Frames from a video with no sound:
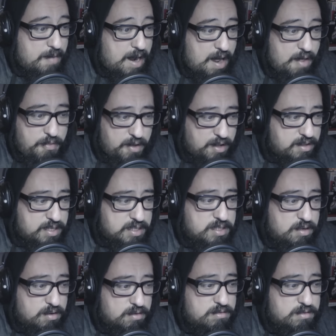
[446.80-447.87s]
I thought this
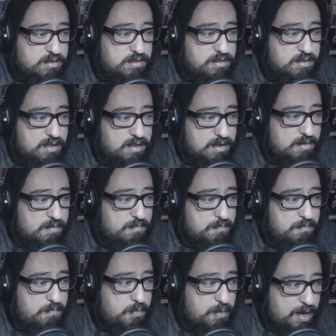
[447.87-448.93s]
looks
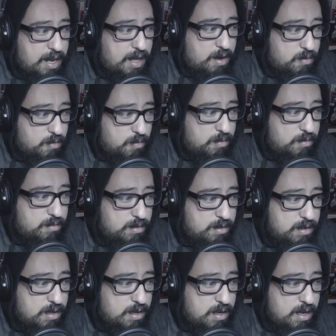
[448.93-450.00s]
really cool.
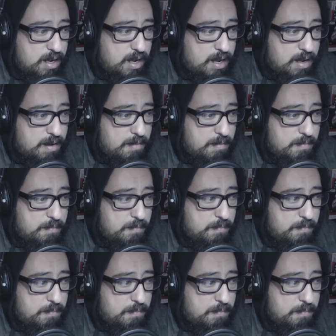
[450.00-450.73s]
I